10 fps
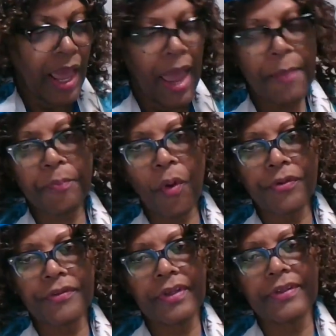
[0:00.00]
I
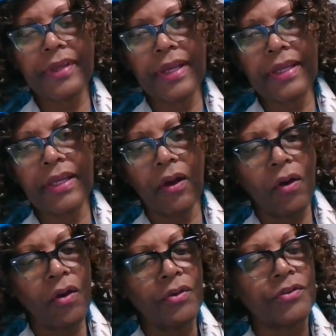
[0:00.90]
posted daily
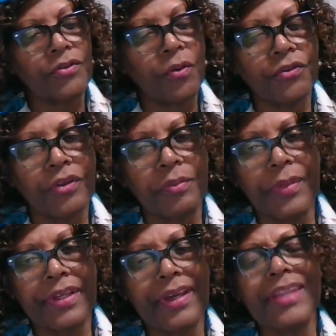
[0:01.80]
on social
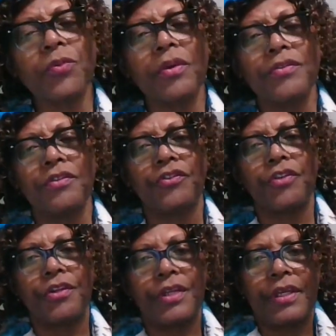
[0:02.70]
media. It was a
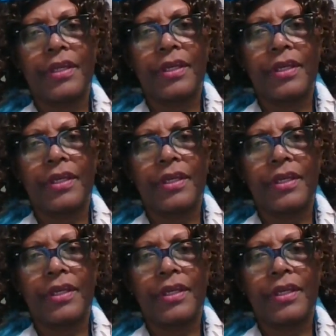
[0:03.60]
journey.